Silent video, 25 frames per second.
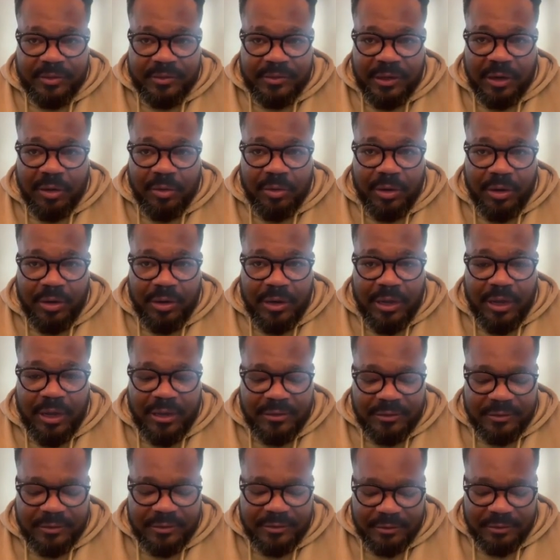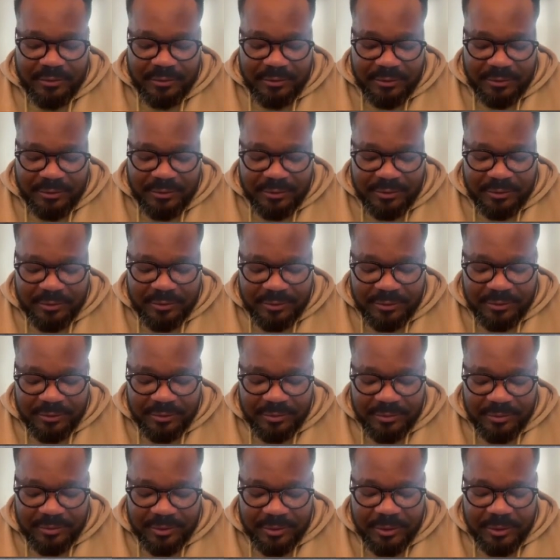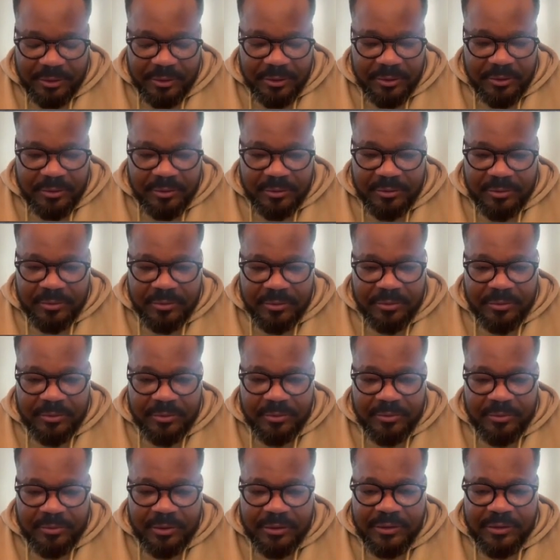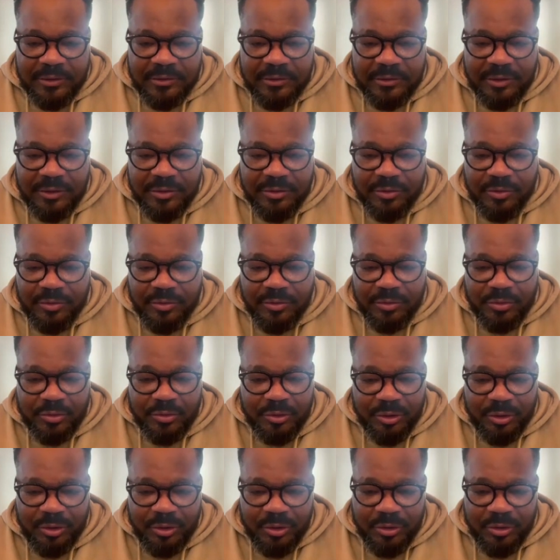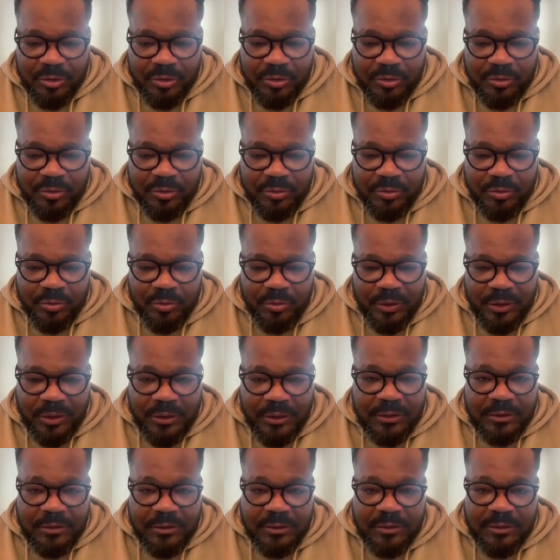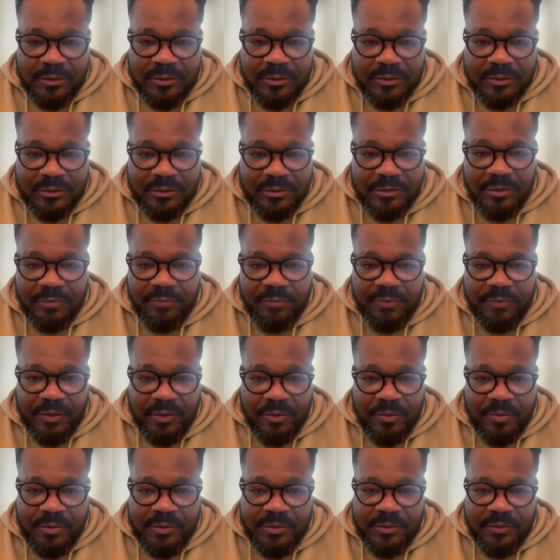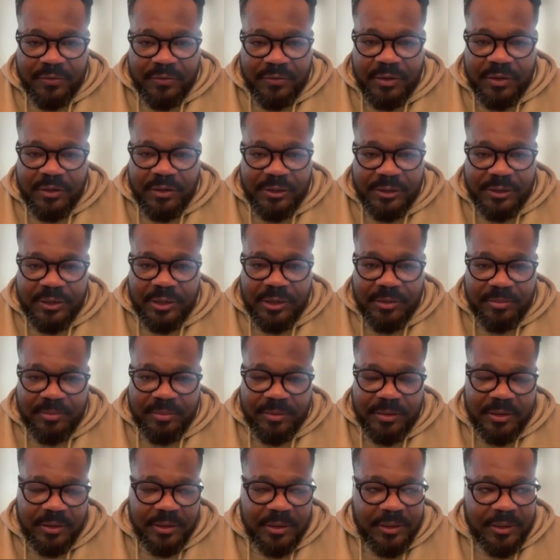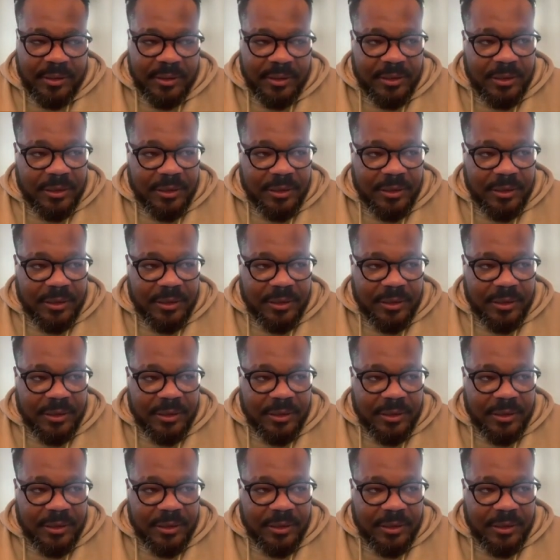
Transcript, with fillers: because I realized uh, uh, what is it to to win something with the French team